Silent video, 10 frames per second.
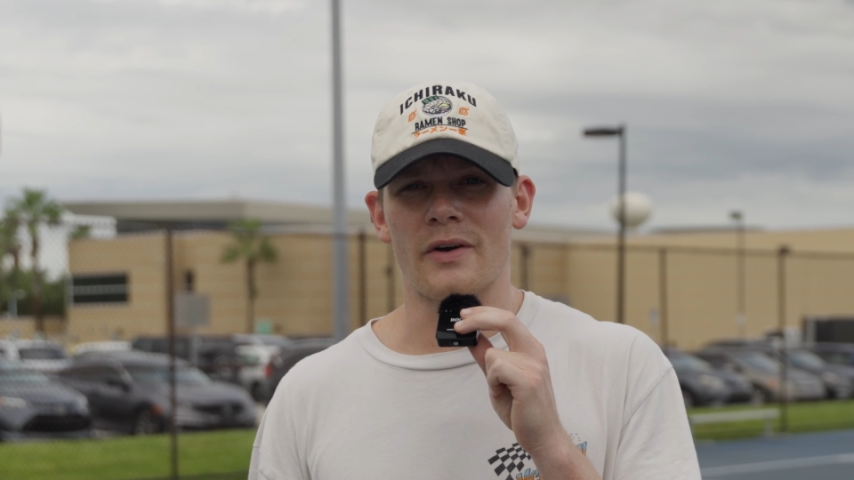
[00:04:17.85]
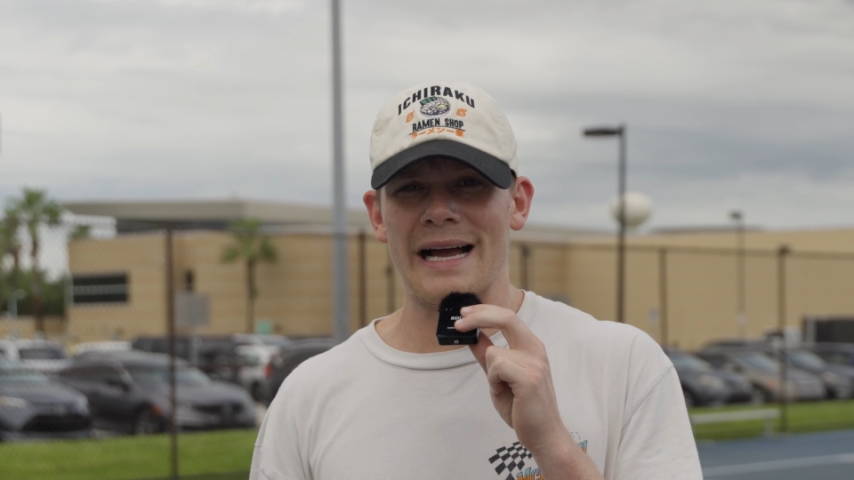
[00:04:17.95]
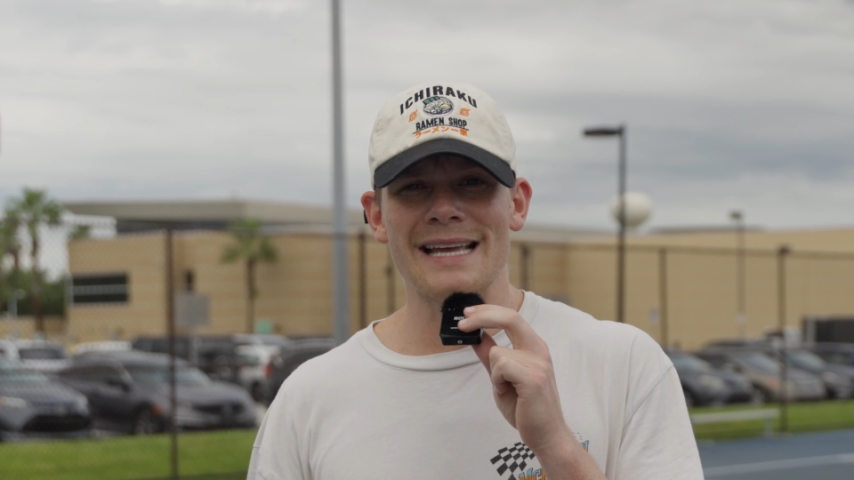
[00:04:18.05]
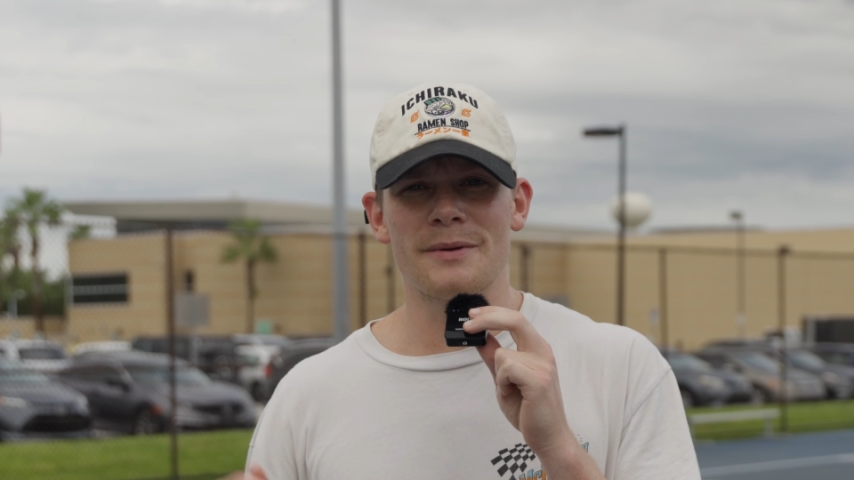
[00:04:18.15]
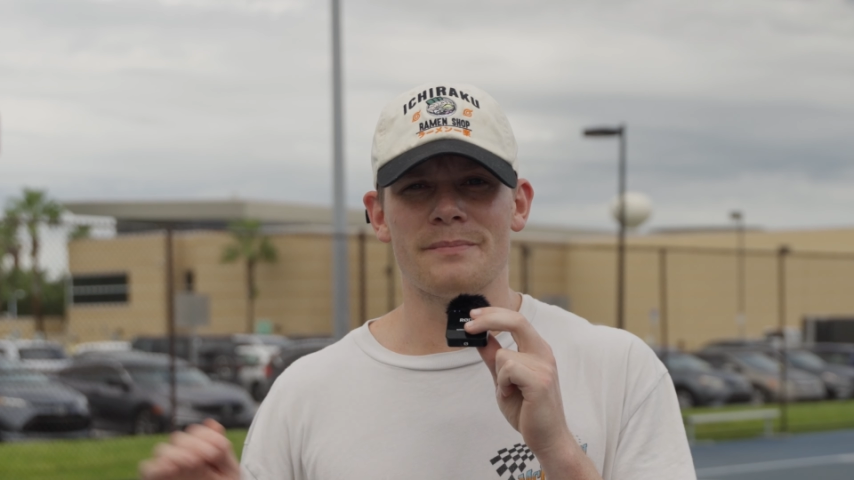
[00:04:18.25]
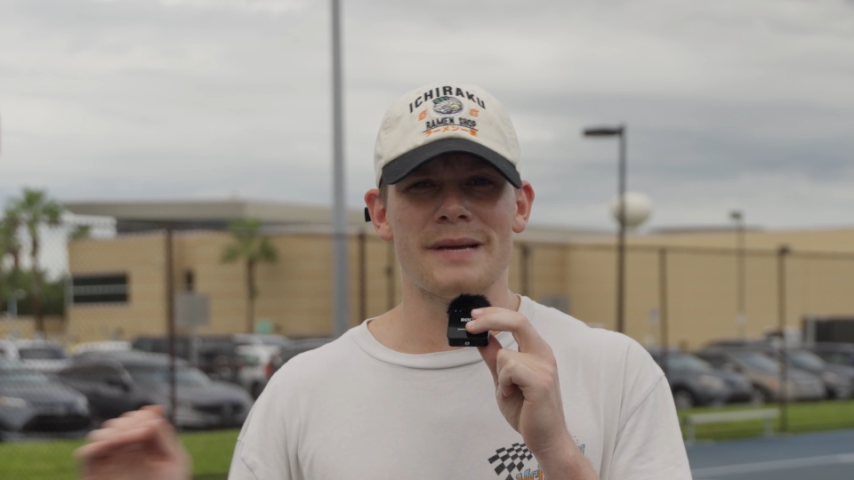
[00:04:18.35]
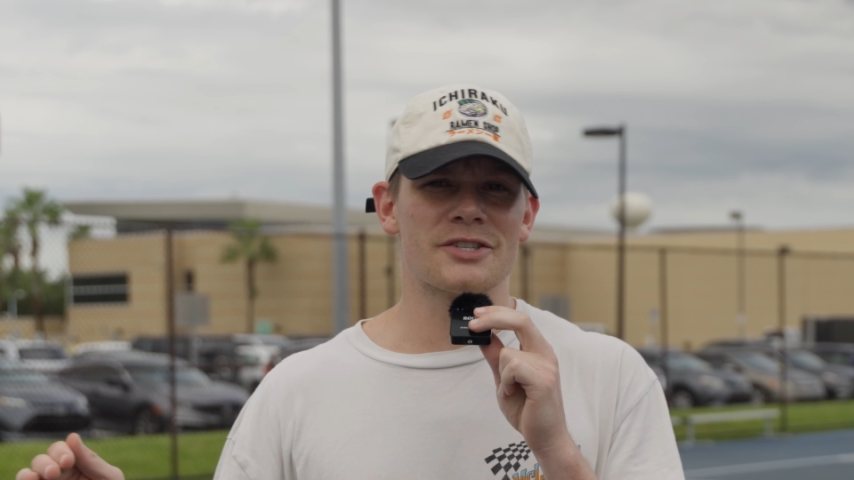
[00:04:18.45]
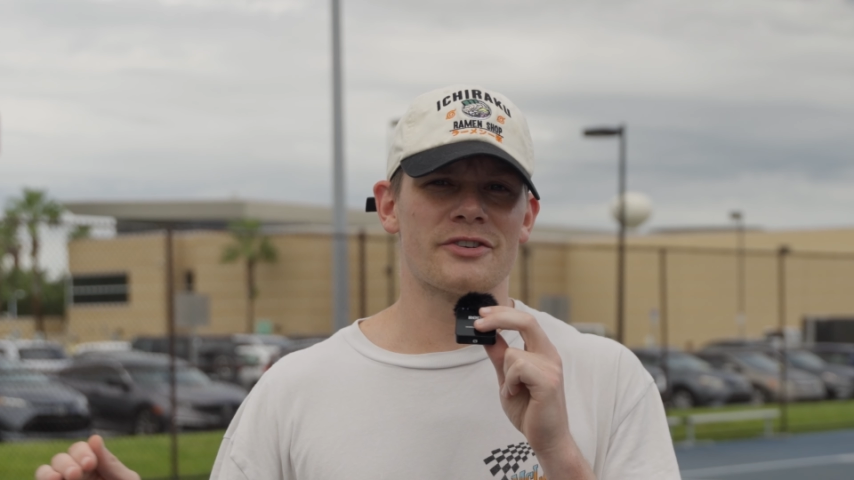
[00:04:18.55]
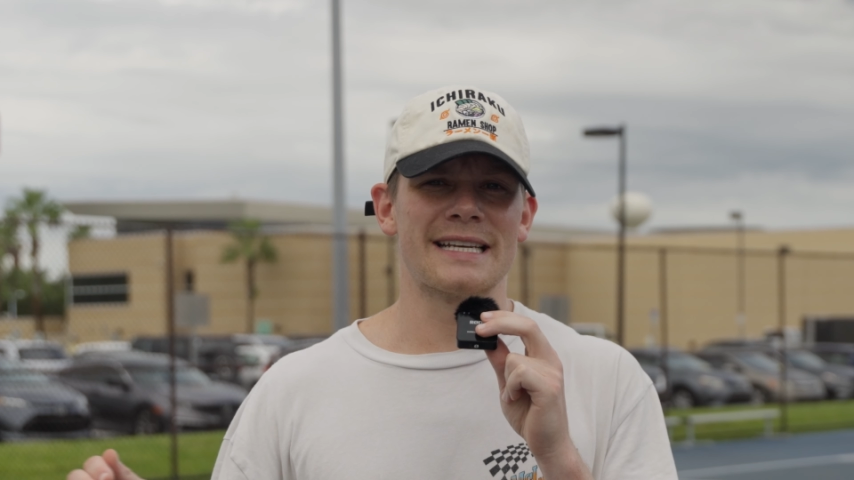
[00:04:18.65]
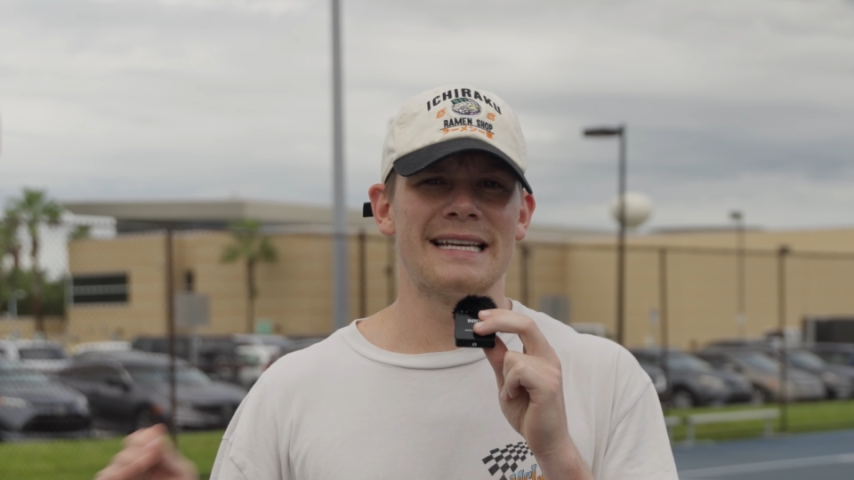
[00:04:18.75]
Now, I had been
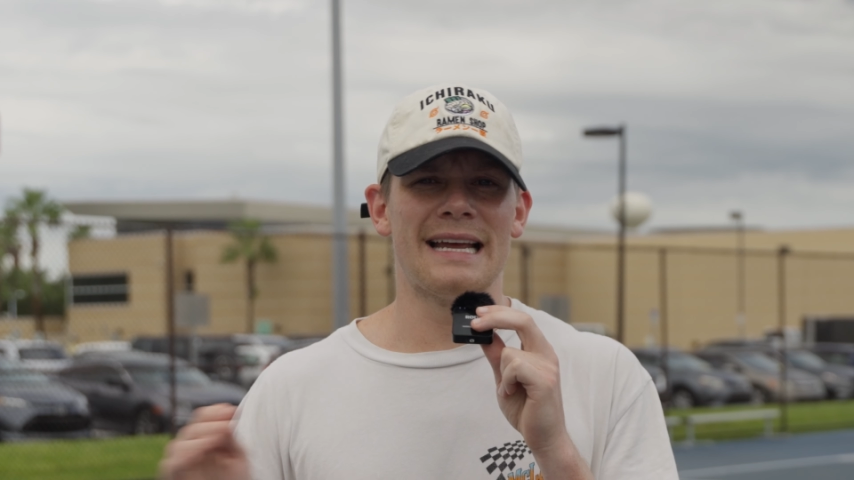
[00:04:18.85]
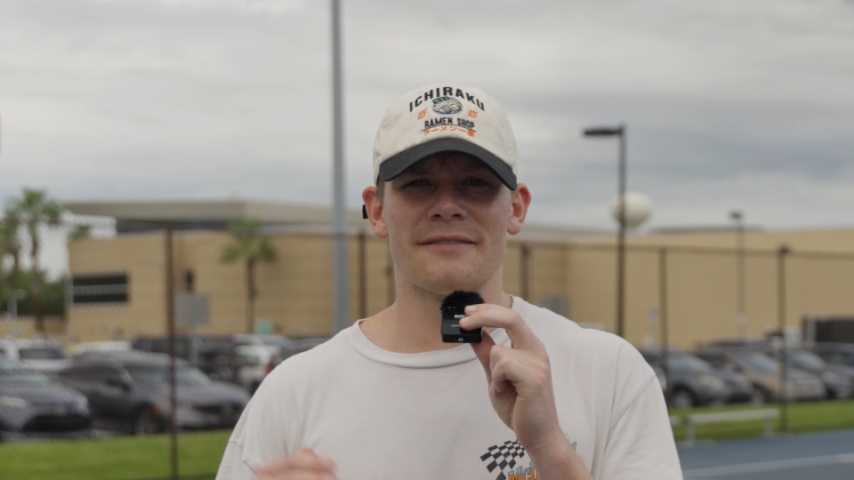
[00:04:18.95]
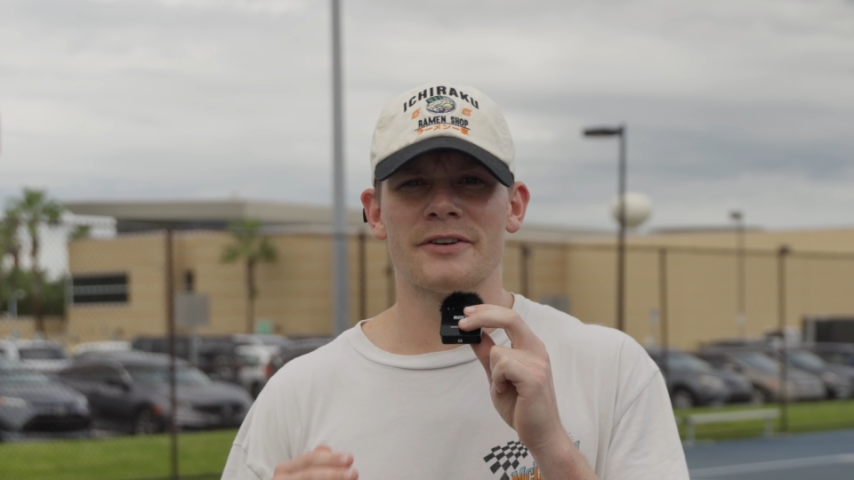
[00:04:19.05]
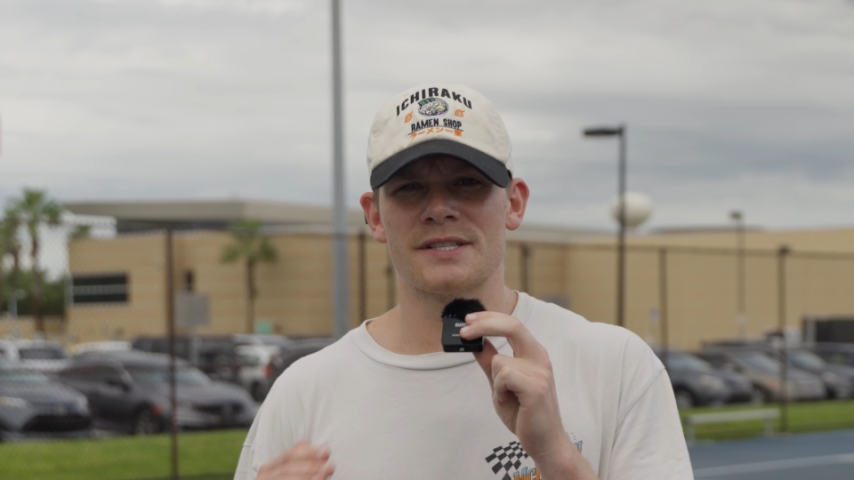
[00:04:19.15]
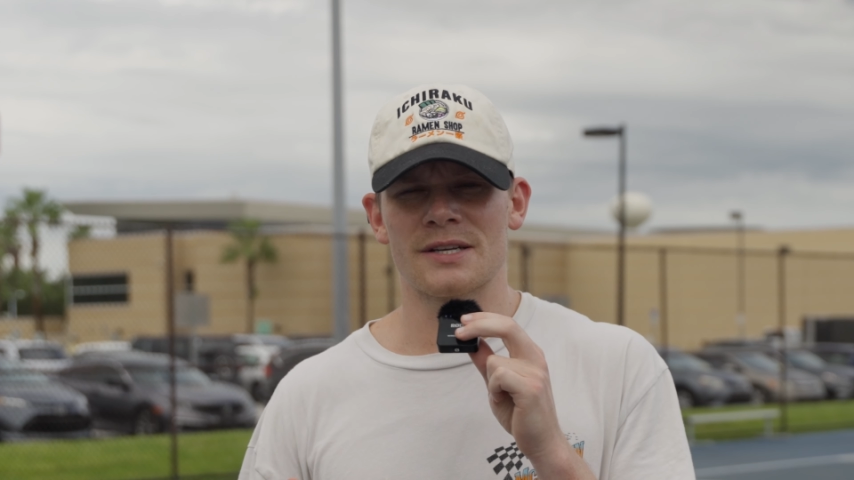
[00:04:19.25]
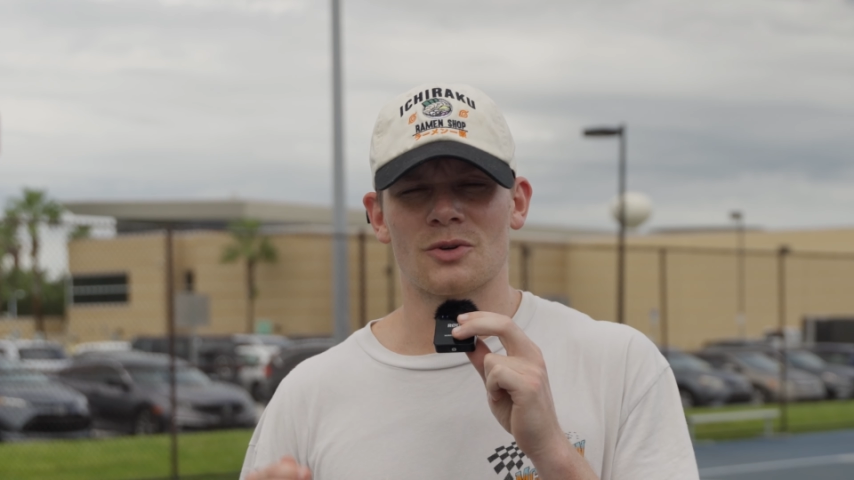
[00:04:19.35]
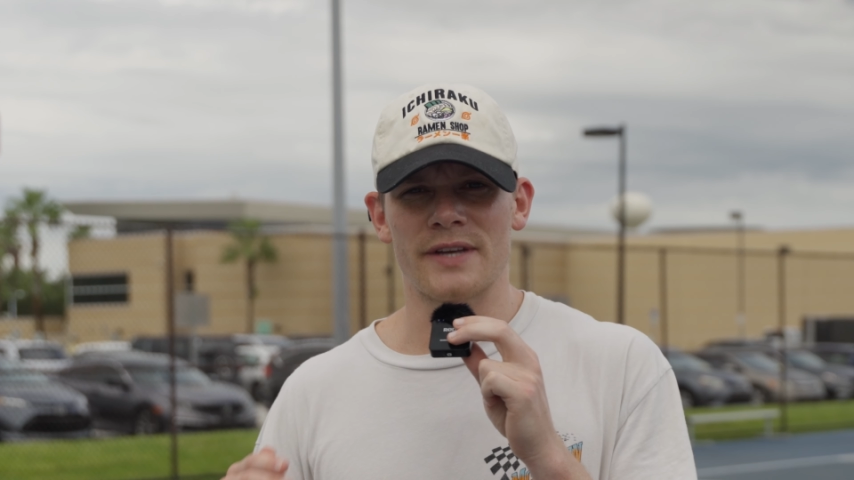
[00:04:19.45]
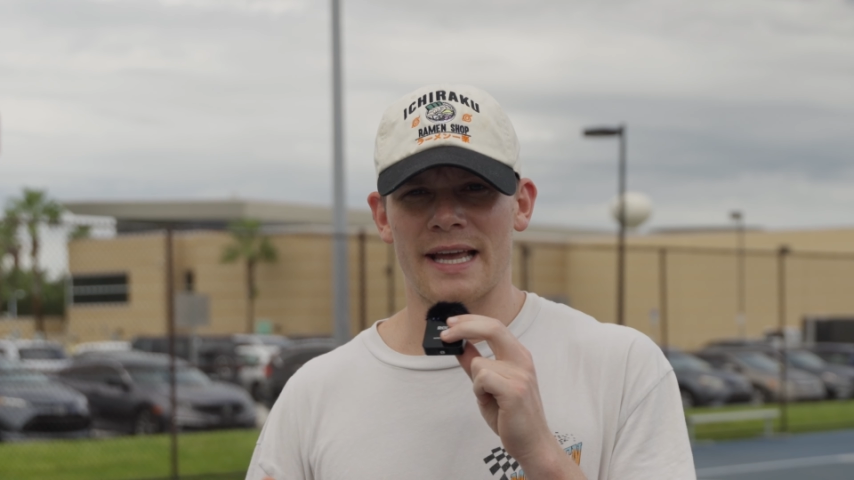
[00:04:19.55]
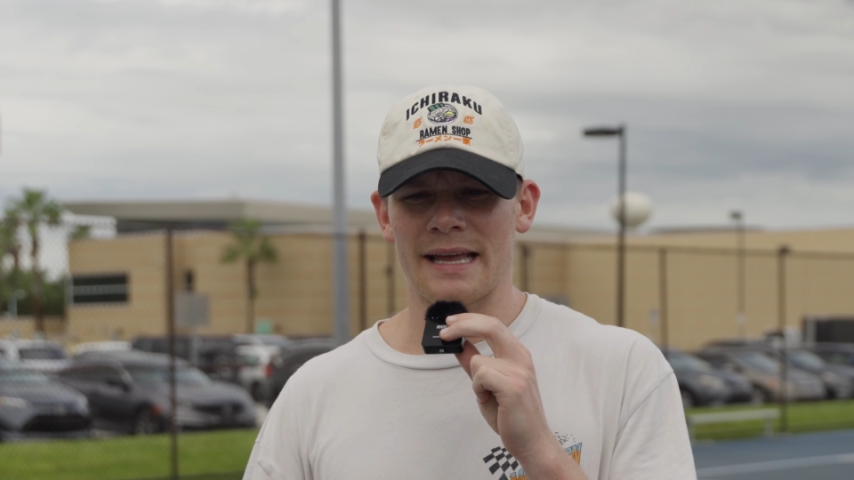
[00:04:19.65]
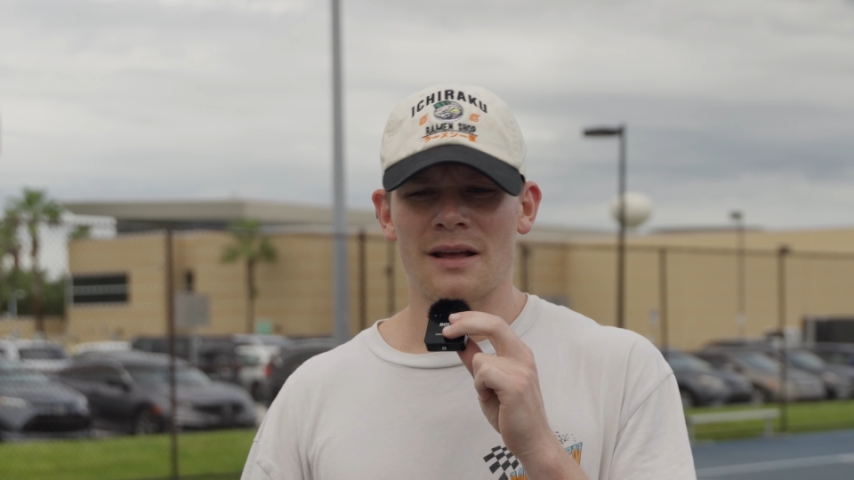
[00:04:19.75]
measuring it every single
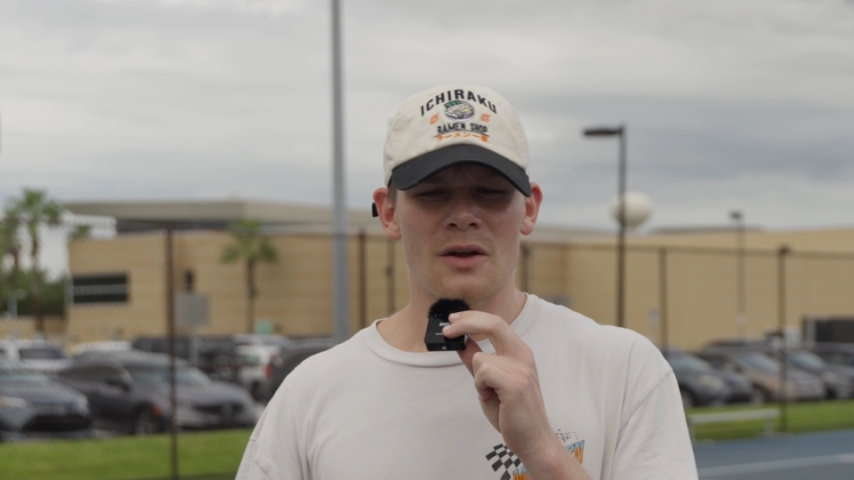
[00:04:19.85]
day